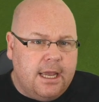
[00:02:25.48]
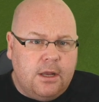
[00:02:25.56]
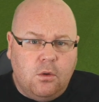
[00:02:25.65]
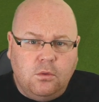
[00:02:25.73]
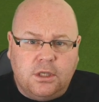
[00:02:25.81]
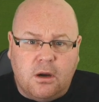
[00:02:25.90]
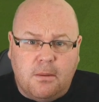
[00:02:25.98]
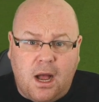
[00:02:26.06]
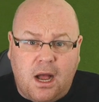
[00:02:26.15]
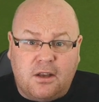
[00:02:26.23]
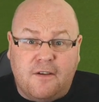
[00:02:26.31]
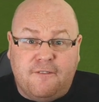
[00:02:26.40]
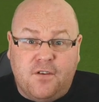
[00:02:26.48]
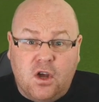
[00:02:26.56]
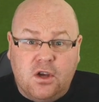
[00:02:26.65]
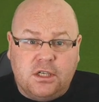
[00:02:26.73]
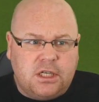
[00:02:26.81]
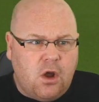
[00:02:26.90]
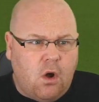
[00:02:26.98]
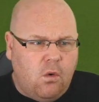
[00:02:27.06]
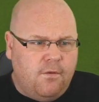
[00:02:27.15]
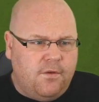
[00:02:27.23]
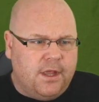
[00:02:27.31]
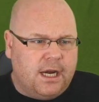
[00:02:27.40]
it also marked the first
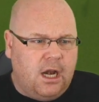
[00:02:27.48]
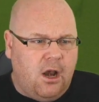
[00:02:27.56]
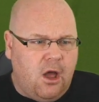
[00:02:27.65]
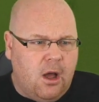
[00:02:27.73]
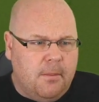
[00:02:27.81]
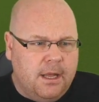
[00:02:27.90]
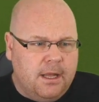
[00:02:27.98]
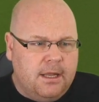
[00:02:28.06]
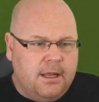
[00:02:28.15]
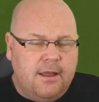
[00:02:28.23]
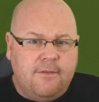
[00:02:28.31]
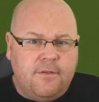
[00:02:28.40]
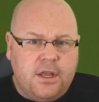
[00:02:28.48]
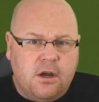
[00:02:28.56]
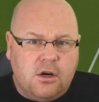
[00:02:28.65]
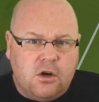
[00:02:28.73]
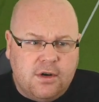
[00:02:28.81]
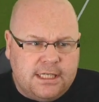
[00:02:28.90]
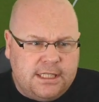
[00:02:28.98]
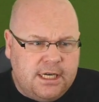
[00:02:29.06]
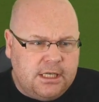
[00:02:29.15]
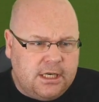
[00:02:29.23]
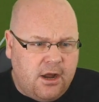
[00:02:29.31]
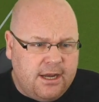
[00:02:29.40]
goal for the club for young
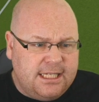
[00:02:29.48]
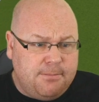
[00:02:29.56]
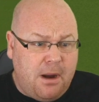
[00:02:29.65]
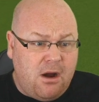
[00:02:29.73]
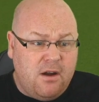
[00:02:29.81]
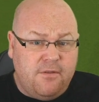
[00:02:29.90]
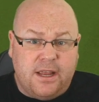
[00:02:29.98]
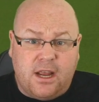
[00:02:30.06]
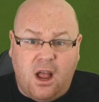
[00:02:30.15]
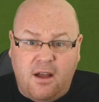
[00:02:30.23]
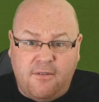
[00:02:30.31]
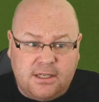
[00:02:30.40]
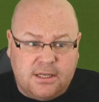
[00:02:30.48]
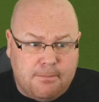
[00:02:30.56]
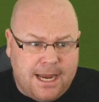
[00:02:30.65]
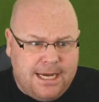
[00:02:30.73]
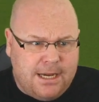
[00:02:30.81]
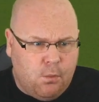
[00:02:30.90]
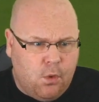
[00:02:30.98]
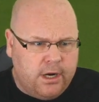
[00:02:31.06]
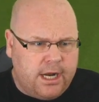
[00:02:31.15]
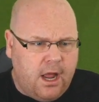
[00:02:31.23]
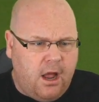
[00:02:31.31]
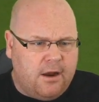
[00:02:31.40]
Christian Tysperovic. Hartvigs had made him
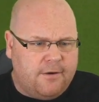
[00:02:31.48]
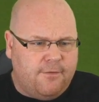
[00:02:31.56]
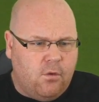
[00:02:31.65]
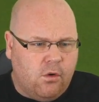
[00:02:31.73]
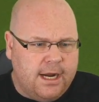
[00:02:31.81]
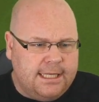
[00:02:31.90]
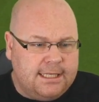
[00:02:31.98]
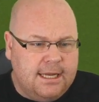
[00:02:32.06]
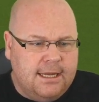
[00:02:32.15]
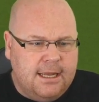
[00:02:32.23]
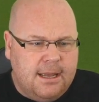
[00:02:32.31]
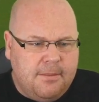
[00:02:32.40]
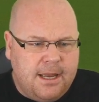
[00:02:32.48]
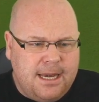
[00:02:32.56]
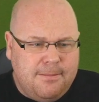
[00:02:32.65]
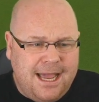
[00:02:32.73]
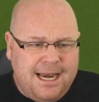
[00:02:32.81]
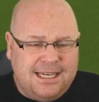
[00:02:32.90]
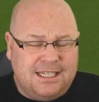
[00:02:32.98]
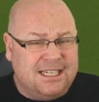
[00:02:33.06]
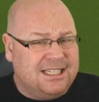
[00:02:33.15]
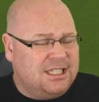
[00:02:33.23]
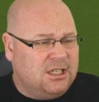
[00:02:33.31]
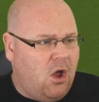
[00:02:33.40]
work hard for it, but he managed
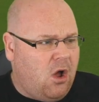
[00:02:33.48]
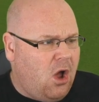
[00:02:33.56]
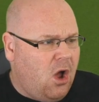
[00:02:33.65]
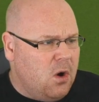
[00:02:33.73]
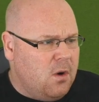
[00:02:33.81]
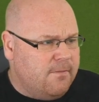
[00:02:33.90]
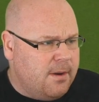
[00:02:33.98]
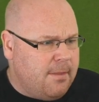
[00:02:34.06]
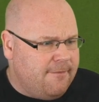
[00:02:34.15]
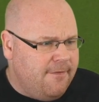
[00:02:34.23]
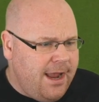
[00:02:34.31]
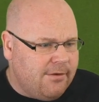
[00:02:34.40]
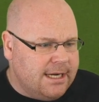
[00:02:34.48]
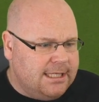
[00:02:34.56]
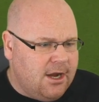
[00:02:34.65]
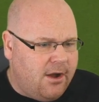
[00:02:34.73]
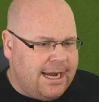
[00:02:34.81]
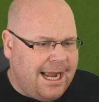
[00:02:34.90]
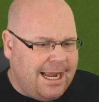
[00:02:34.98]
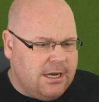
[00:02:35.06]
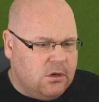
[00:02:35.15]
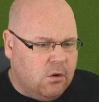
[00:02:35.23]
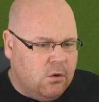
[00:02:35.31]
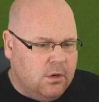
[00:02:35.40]
to slot home from a very tight
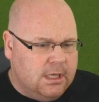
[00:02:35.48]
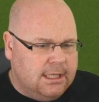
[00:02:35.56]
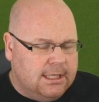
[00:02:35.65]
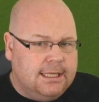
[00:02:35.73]
angle.